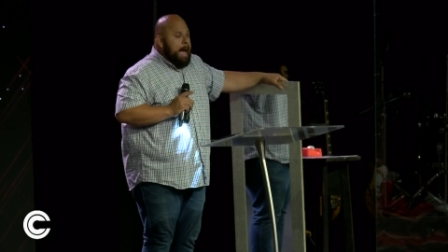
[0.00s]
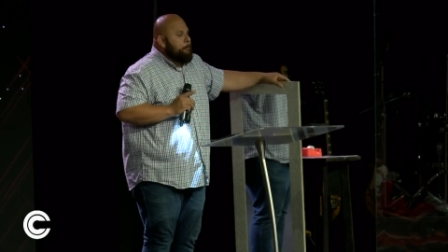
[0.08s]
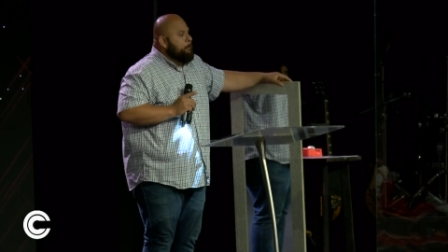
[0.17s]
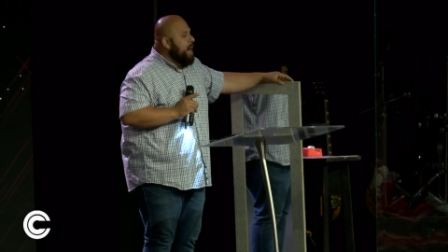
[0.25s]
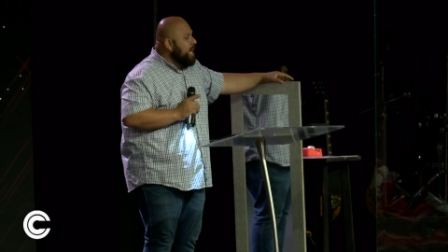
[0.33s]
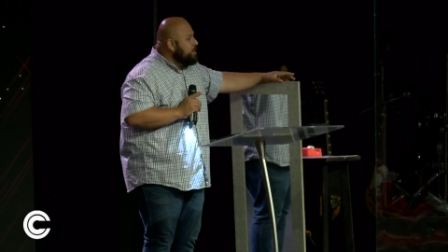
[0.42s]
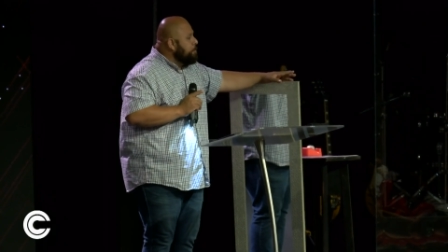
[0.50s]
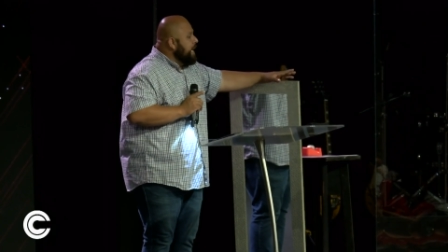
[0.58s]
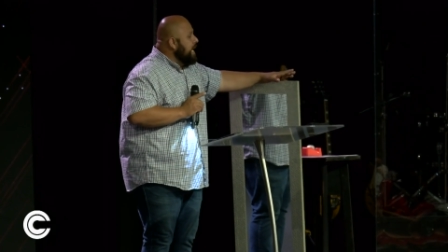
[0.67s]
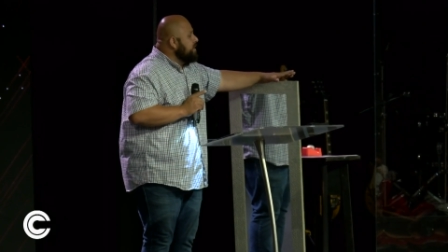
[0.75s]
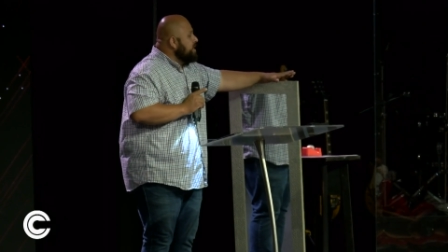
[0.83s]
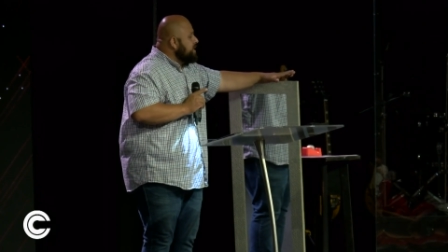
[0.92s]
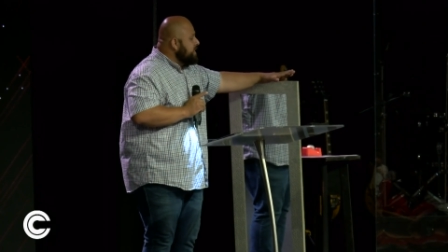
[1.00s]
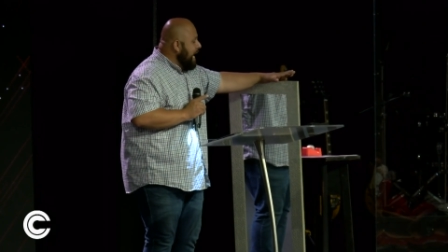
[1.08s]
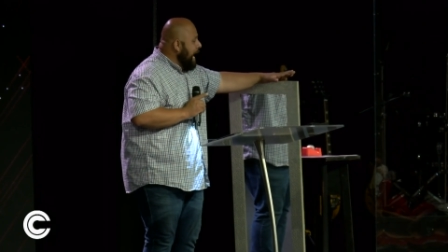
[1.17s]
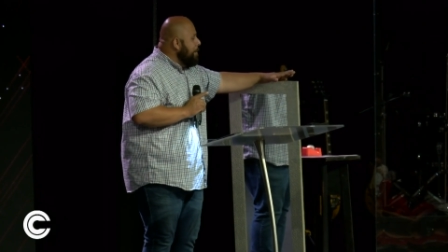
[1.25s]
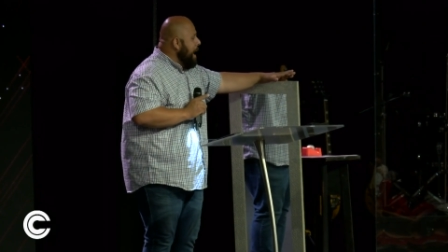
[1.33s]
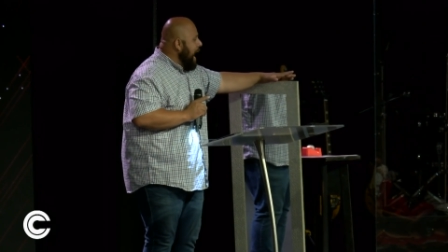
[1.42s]
must be in the
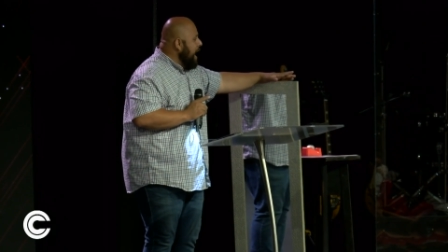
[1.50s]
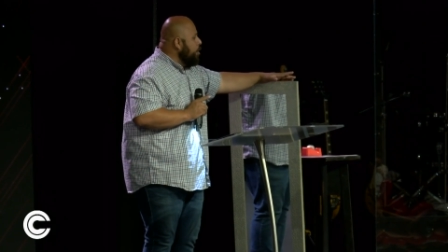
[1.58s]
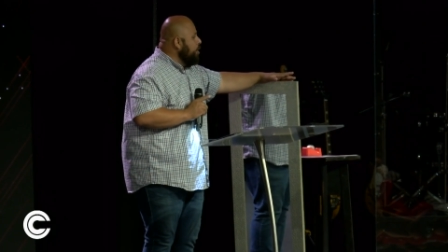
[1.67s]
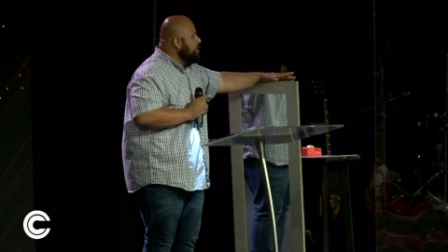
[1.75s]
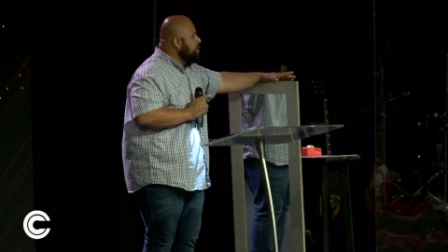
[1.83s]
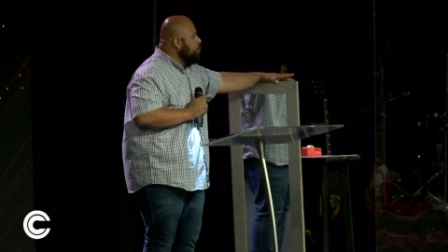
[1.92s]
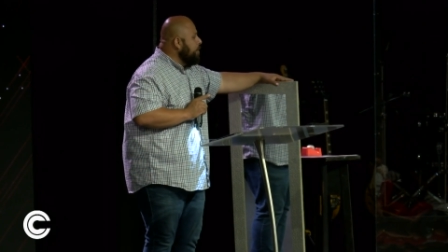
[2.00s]
same angle as the